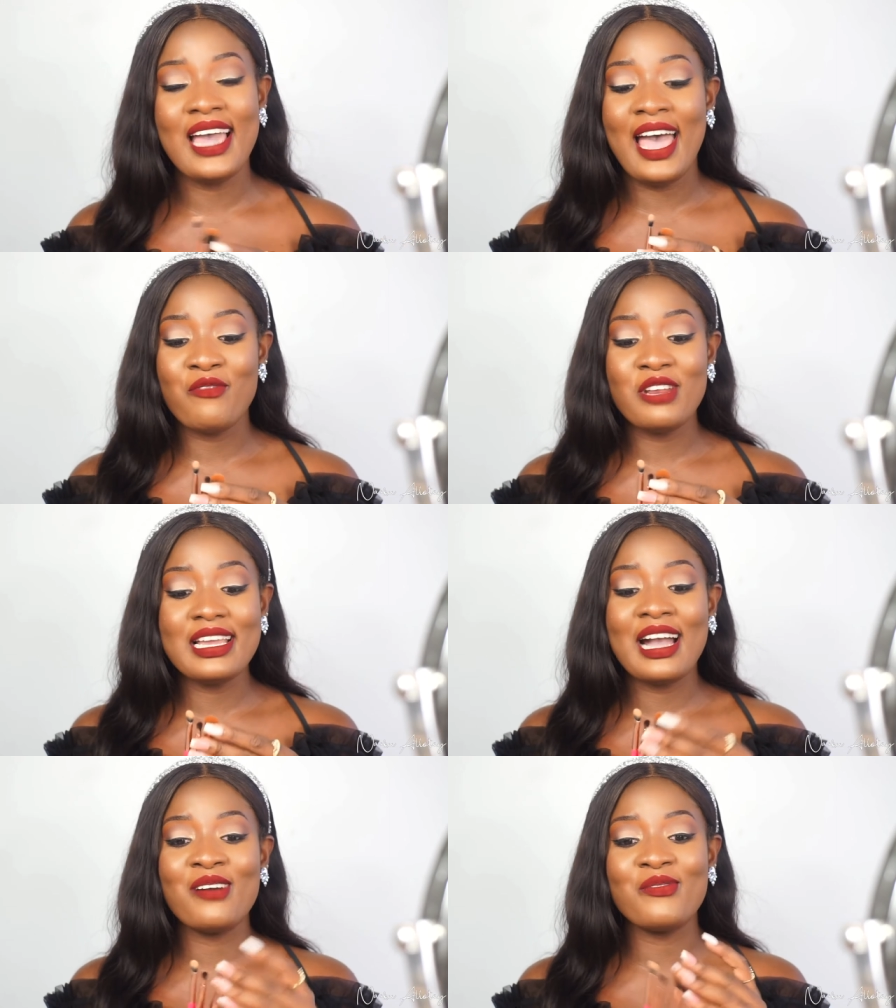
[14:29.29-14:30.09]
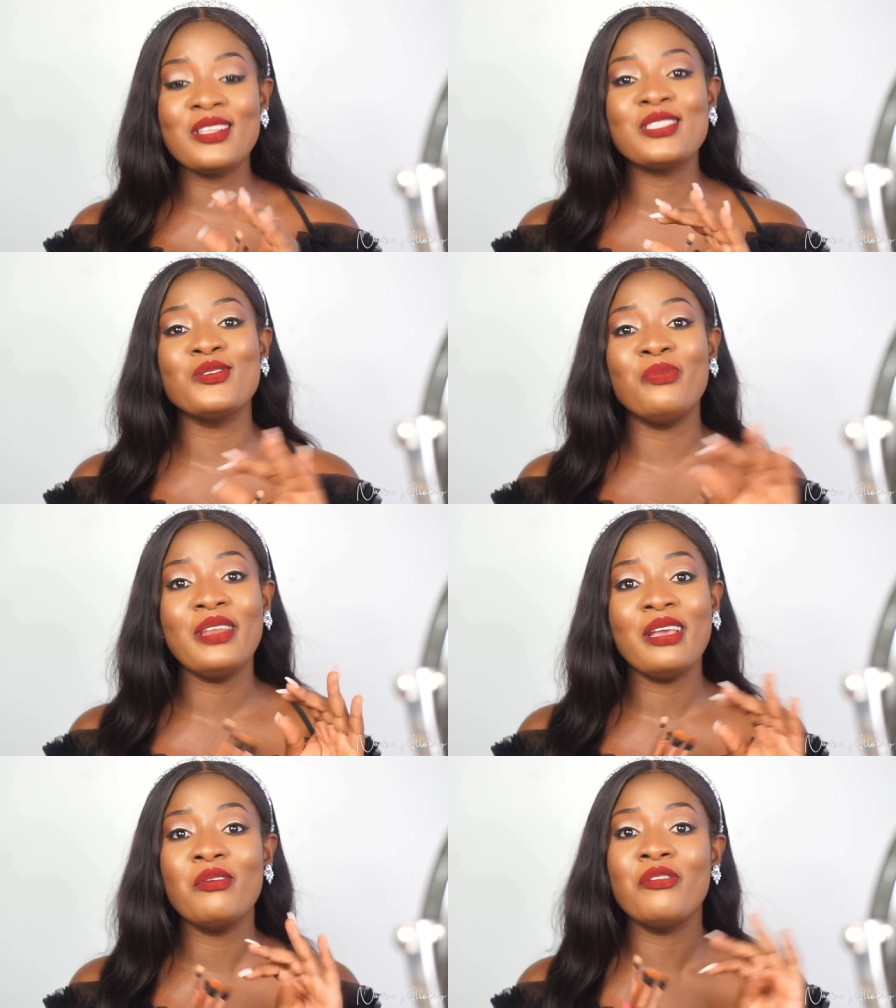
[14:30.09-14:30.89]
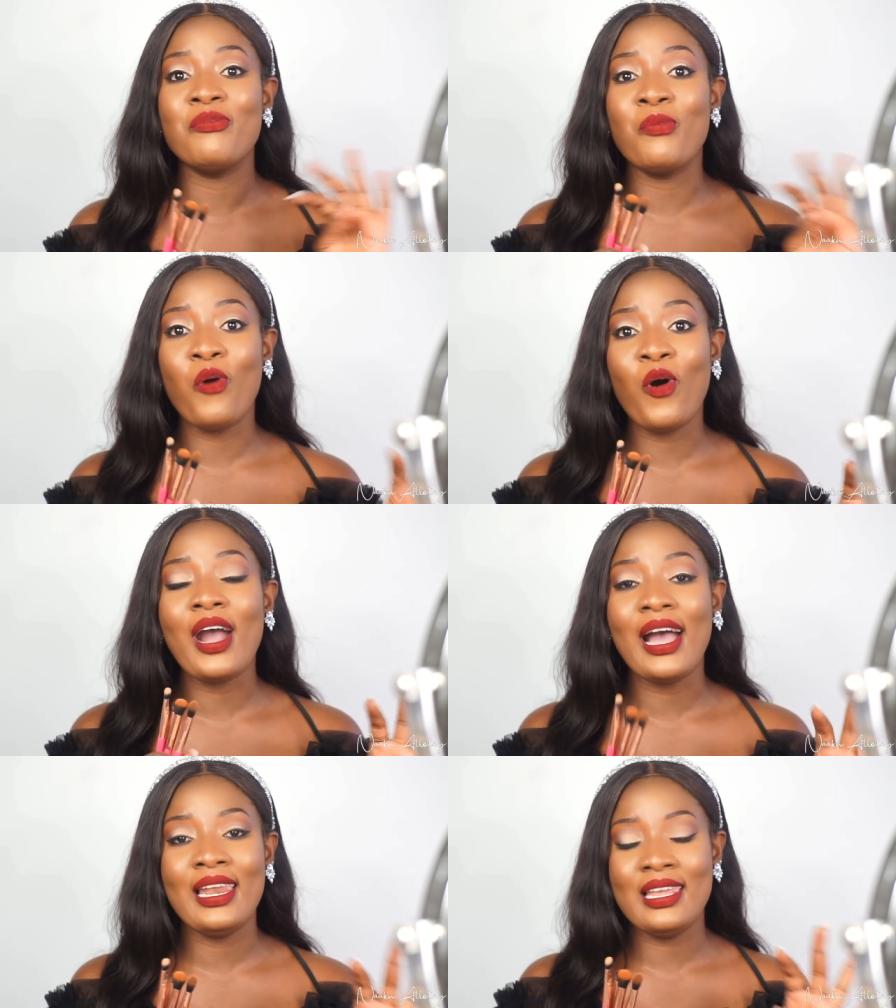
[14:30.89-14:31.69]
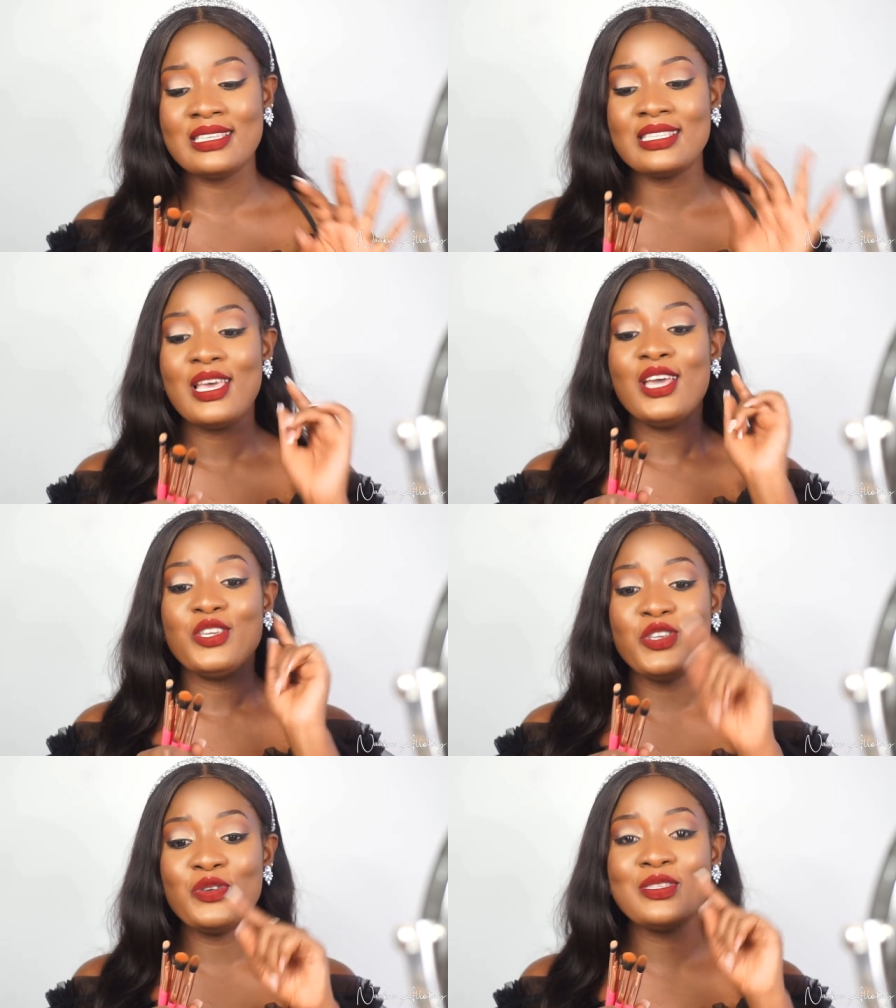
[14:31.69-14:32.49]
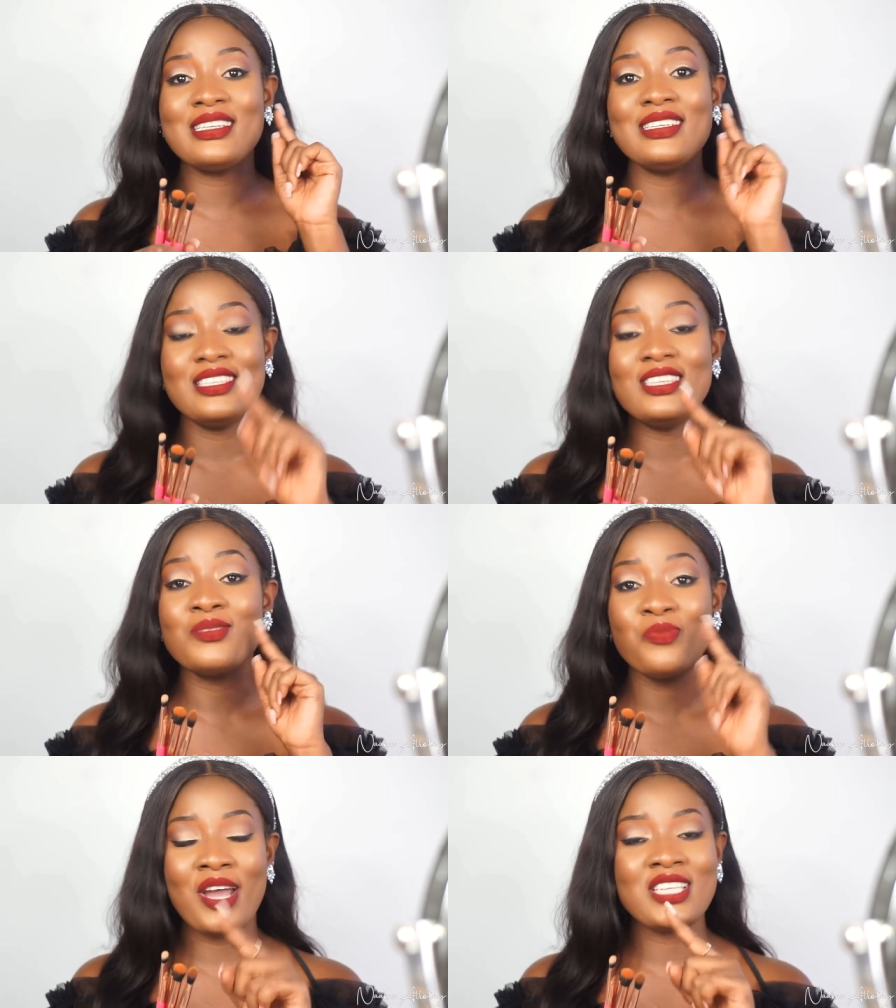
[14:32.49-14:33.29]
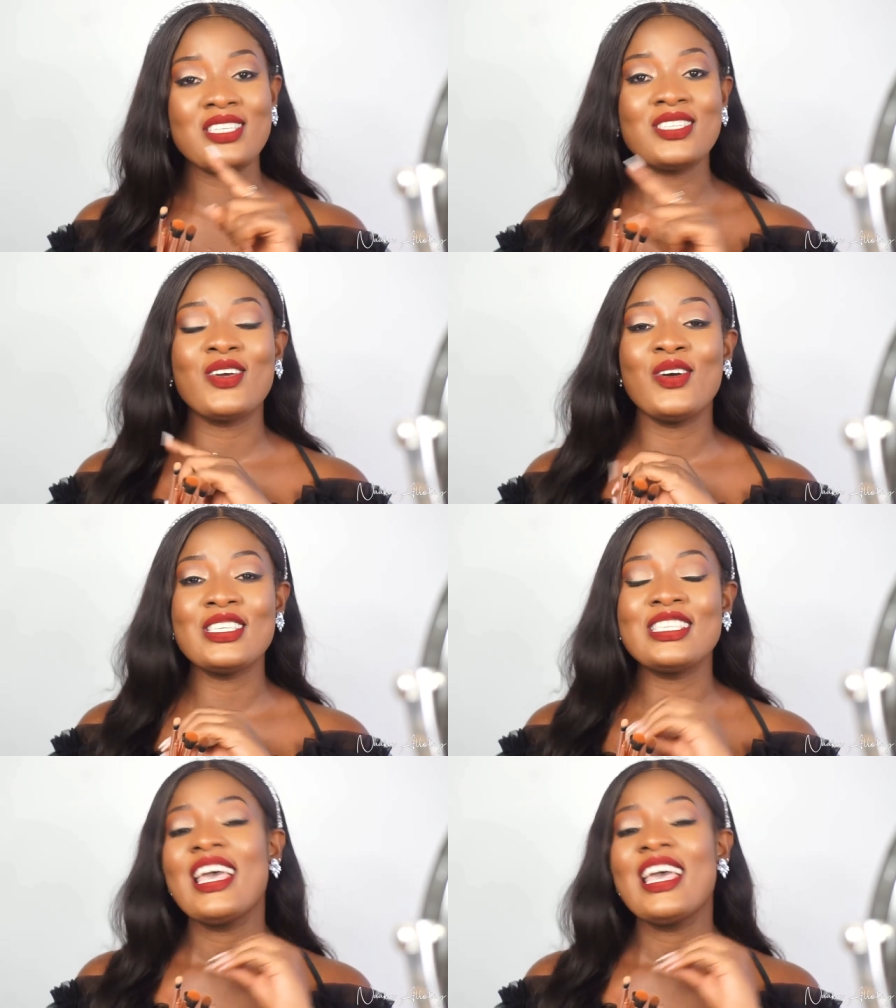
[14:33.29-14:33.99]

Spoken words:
I really can't wait to play with more colors using these brushes because